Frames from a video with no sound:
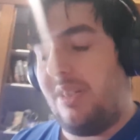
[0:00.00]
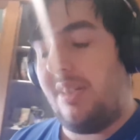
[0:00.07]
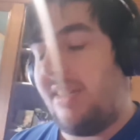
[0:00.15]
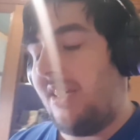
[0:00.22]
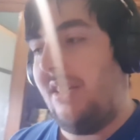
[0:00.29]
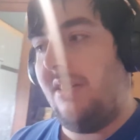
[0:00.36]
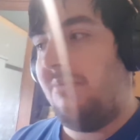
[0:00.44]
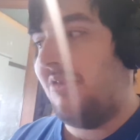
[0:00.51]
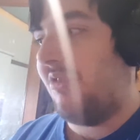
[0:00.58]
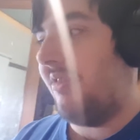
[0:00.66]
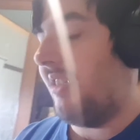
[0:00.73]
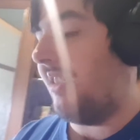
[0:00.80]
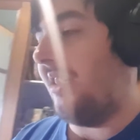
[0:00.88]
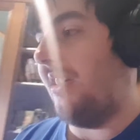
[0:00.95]
going to see any more
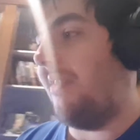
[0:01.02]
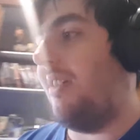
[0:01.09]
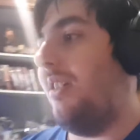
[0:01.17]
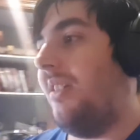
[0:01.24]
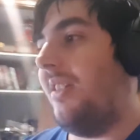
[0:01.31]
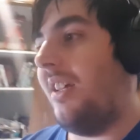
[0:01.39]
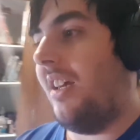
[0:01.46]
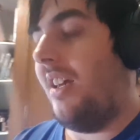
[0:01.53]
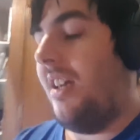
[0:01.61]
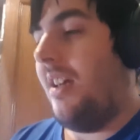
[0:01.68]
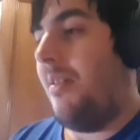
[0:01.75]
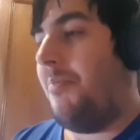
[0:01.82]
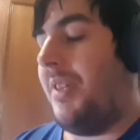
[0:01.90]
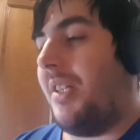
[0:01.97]
of the series.
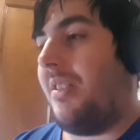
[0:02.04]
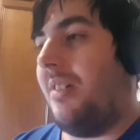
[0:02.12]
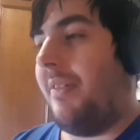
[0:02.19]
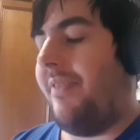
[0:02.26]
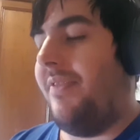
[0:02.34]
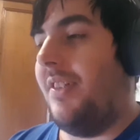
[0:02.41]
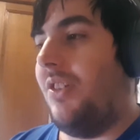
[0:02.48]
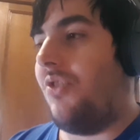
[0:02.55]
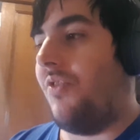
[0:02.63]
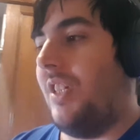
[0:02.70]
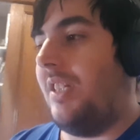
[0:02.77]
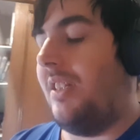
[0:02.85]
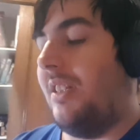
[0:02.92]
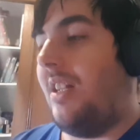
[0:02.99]
By the time I finished
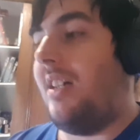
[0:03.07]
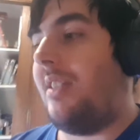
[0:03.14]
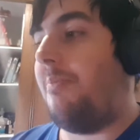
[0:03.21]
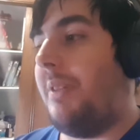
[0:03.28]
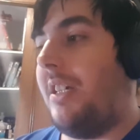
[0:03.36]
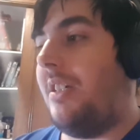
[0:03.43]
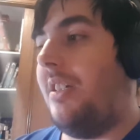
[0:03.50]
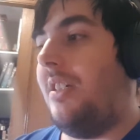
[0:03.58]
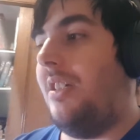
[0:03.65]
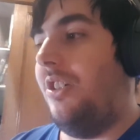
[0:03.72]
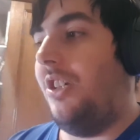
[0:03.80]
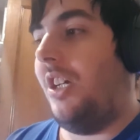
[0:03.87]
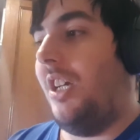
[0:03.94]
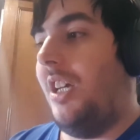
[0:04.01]
reading the last
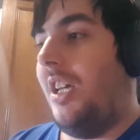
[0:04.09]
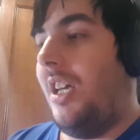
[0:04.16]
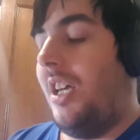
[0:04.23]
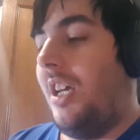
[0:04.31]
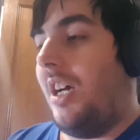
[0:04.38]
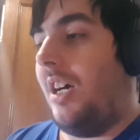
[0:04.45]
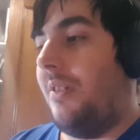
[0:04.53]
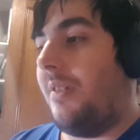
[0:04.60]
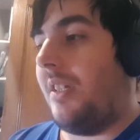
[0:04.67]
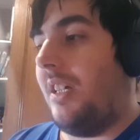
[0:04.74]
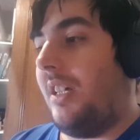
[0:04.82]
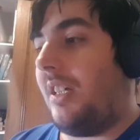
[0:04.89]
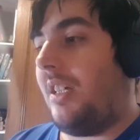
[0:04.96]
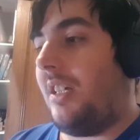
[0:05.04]
page, I was
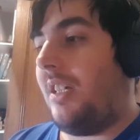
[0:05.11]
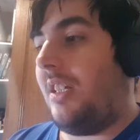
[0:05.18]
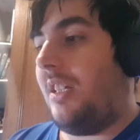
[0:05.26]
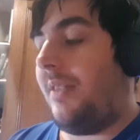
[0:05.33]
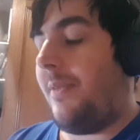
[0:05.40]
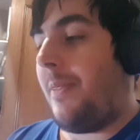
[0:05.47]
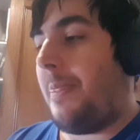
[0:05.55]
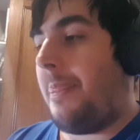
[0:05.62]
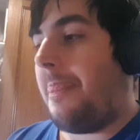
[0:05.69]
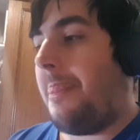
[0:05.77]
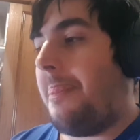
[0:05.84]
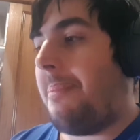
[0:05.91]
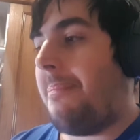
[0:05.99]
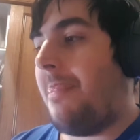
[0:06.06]
like,
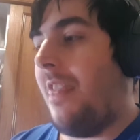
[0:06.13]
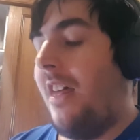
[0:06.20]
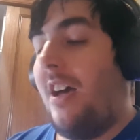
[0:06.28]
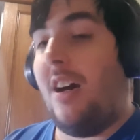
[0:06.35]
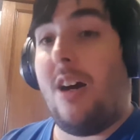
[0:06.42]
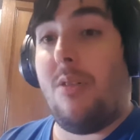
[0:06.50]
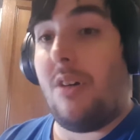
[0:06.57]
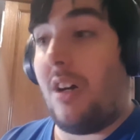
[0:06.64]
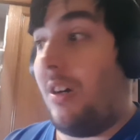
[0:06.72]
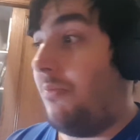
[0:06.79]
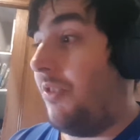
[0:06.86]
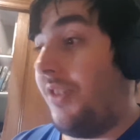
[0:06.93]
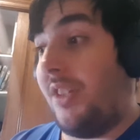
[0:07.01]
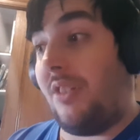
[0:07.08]
I
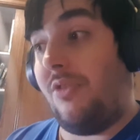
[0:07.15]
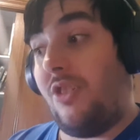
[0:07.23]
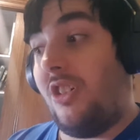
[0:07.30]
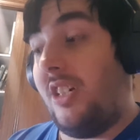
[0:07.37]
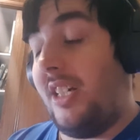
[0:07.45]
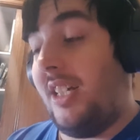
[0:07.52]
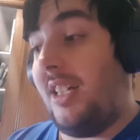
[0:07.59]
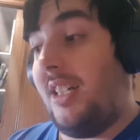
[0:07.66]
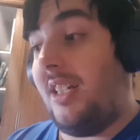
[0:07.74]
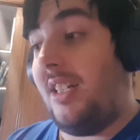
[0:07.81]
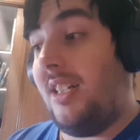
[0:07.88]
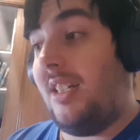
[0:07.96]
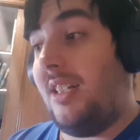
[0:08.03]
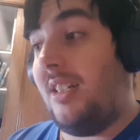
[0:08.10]
wasn't crying,
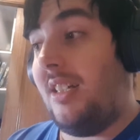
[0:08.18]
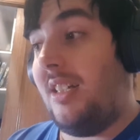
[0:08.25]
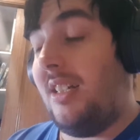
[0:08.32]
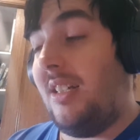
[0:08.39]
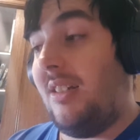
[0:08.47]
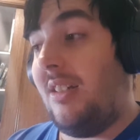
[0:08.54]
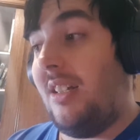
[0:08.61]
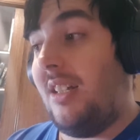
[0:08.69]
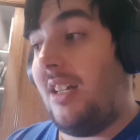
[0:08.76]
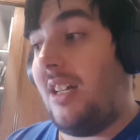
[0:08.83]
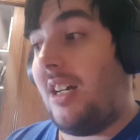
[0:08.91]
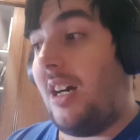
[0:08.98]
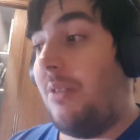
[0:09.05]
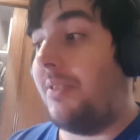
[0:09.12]

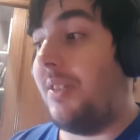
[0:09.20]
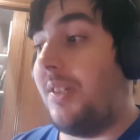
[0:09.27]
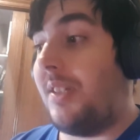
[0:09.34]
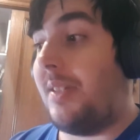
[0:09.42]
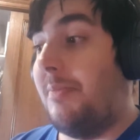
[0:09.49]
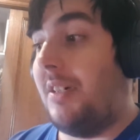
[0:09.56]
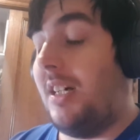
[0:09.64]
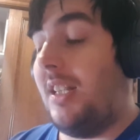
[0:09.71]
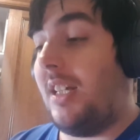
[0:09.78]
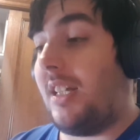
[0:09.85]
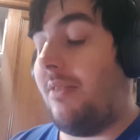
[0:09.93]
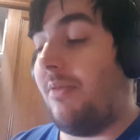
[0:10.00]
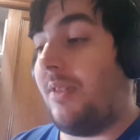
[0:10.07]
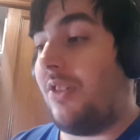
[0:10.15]
I wasn't
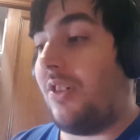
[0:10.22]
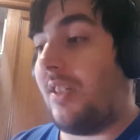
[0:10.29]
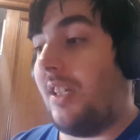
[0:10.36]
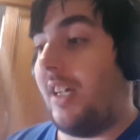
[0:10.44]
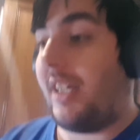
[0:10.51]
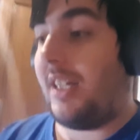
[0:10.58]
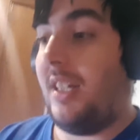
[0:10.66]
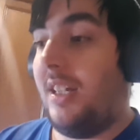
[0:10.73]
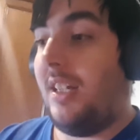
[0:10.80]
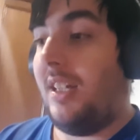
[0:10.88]
smiling. It was just like,